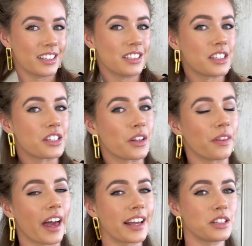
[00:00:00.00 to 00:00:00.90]
So
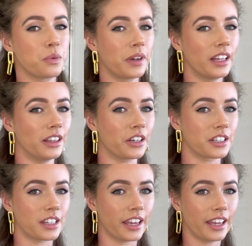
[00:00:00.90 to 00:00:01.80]
that's what it
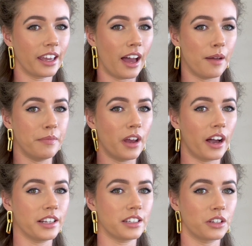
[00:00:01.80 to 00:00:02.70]
looks like. I'm
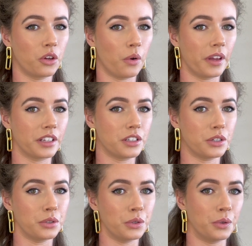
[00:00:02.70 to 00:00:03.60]
not going
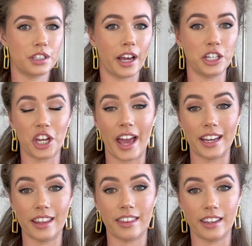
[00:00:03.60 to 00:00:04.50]
to touch
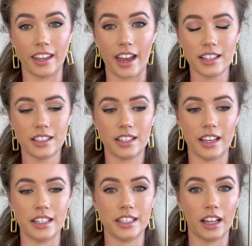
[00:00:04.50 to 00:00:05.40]
anything yet
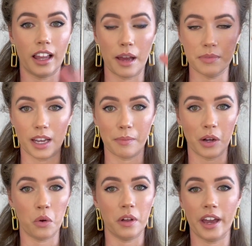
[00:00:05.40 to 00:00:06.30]
until I'm done my
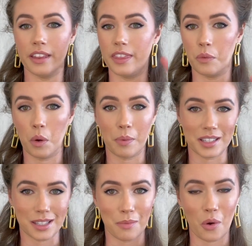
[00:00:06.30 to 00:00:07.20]
whole head, then we'll
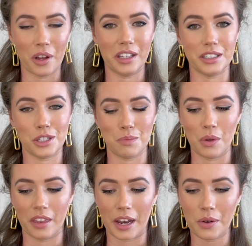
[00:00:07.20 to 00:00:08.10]
put some oil and
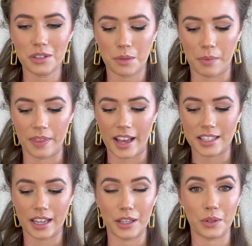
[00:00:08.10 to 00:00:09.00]
smooth it out, but that's
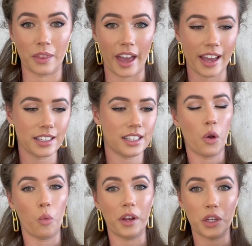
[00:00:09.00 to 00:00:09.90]
how you do that.
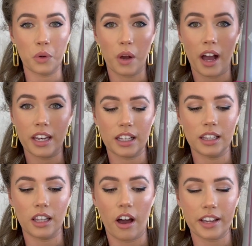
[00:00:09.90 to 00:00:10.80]
When you
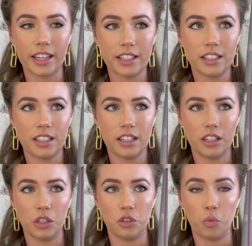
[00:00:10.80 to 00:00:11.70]
unlock it,
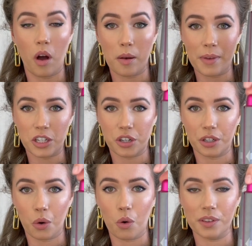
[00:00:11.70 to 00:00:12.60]
you want to make sure
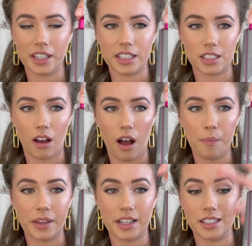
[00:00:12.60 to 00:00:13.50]
you're holding the top
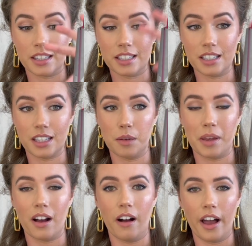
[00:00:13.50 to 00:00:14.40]
because this is going to be
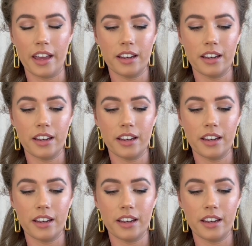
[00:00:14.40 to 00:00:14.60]
hot.